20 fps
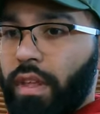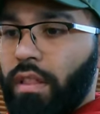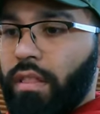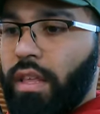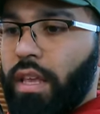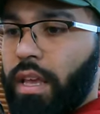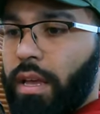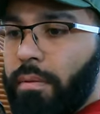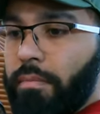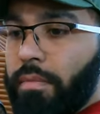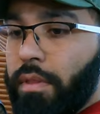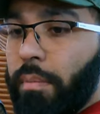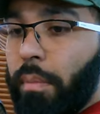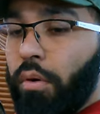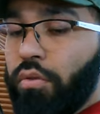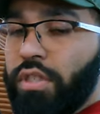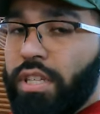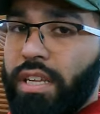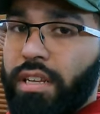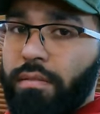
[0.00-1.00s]

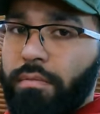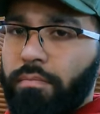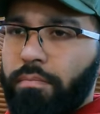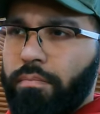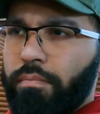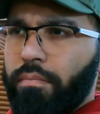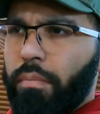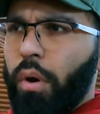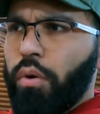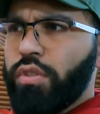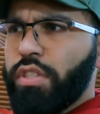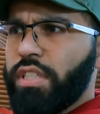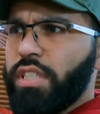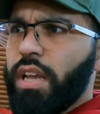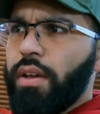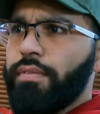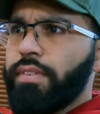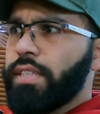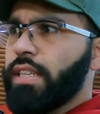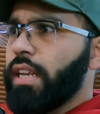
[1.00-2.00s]
the
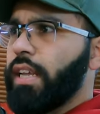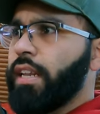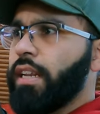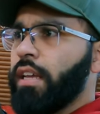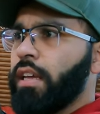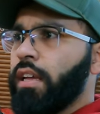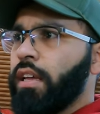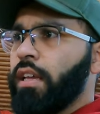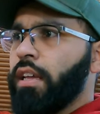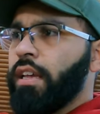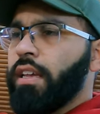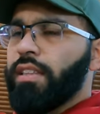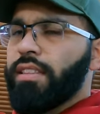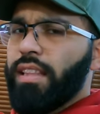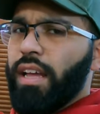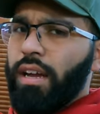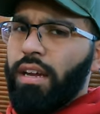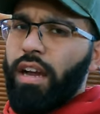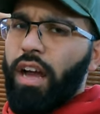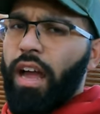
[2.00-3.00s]
multi-service cleaner,
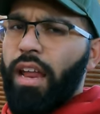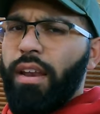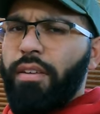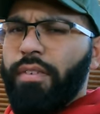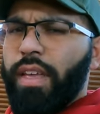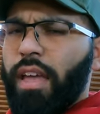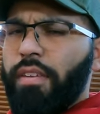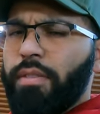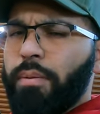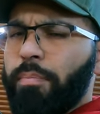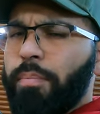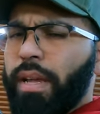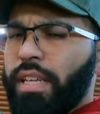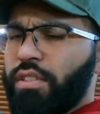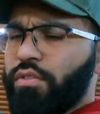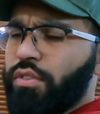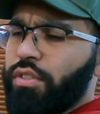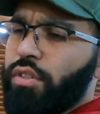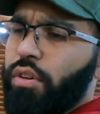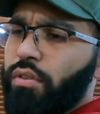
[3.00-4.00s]
that kind of gave the
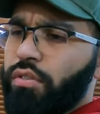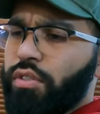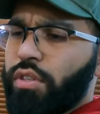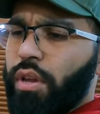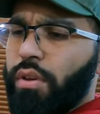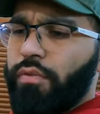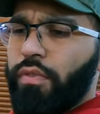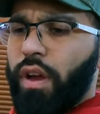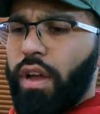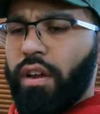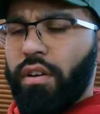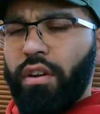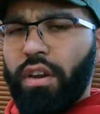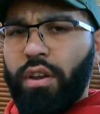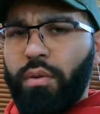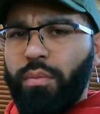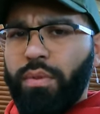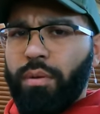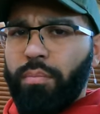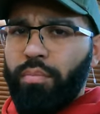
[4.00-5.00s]
best results so far,
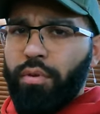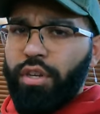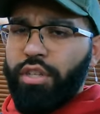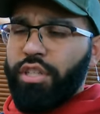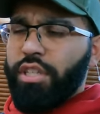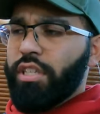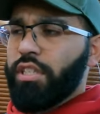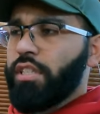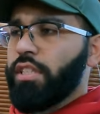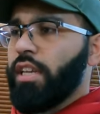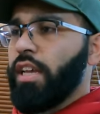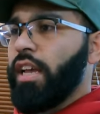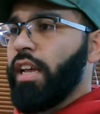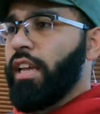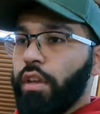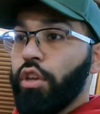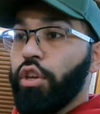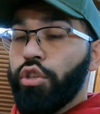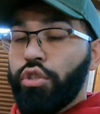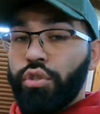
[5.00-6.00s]
including with the brushes.
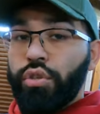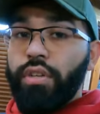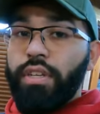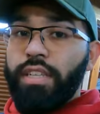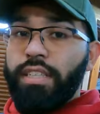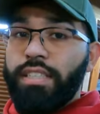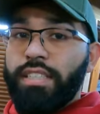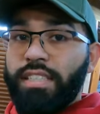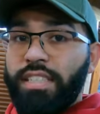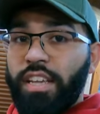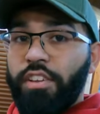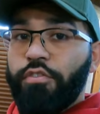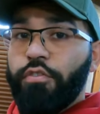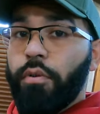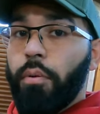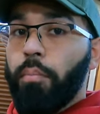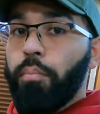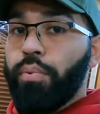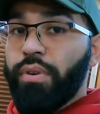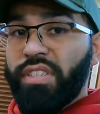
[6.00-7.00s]
You do need
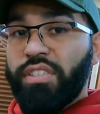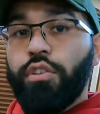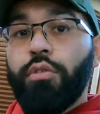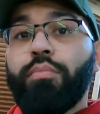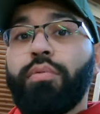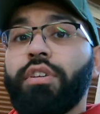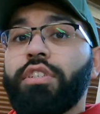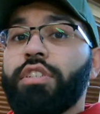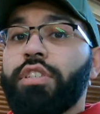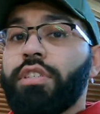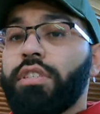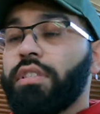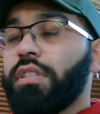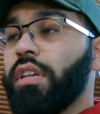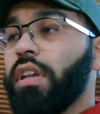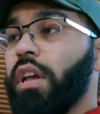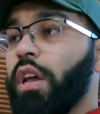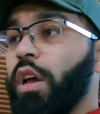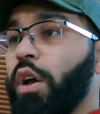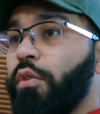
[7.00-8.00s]
stiff bristle
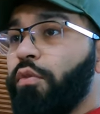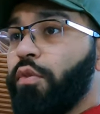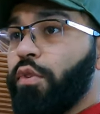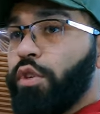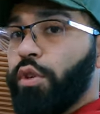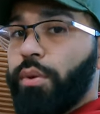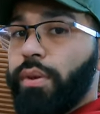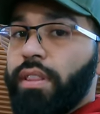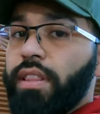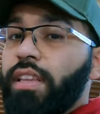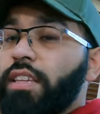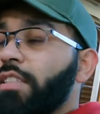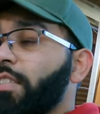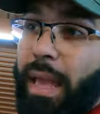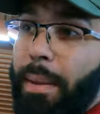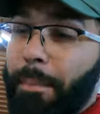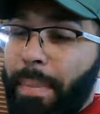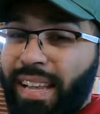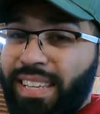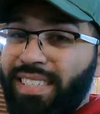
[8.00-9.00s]
brushes for doing this.
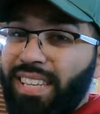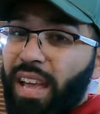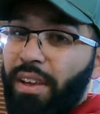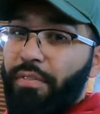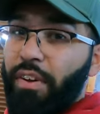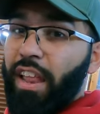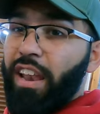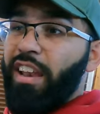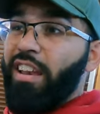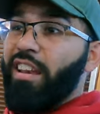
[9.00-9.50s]
It makes life a